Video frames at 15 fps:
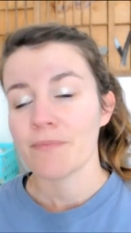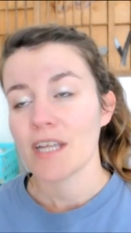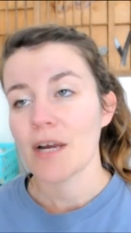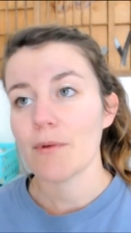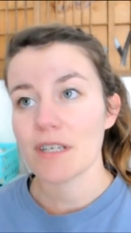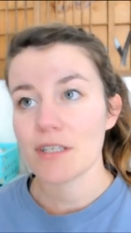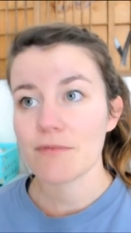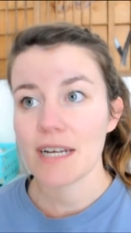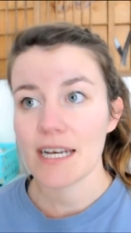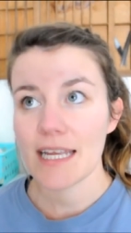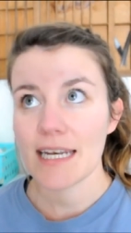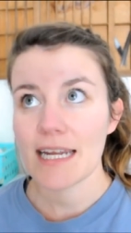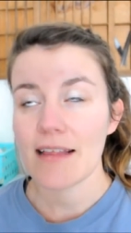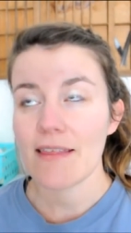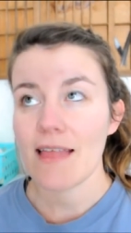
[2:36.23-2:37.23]
I was reading
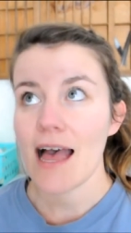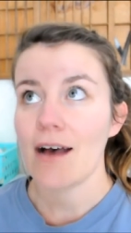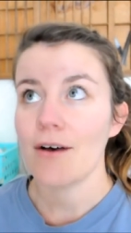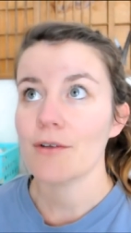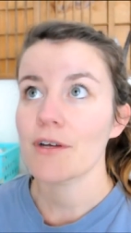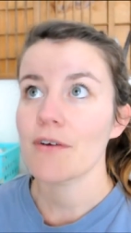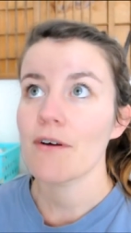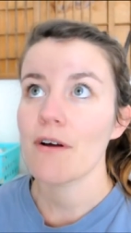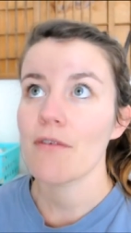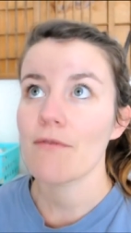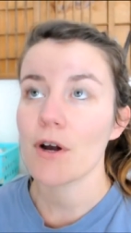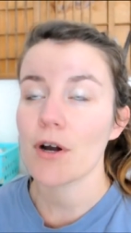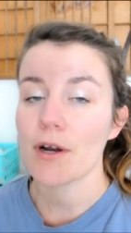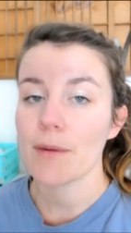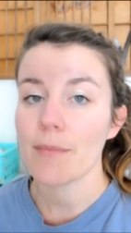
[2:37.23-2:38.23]
it out loud
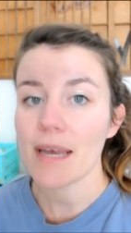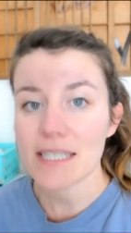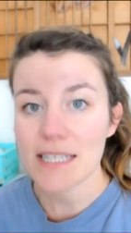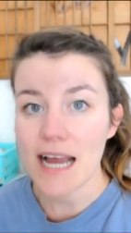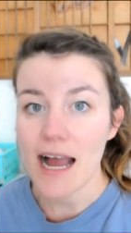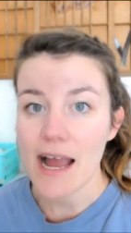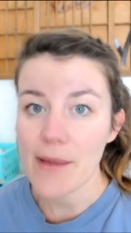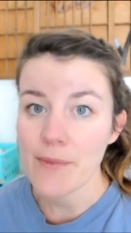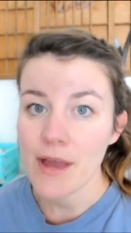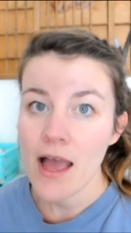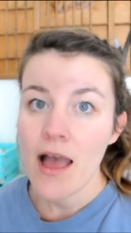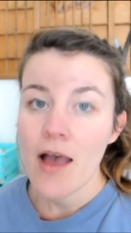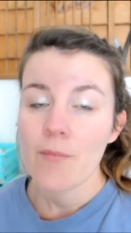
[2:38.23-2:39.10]
for her bedtime,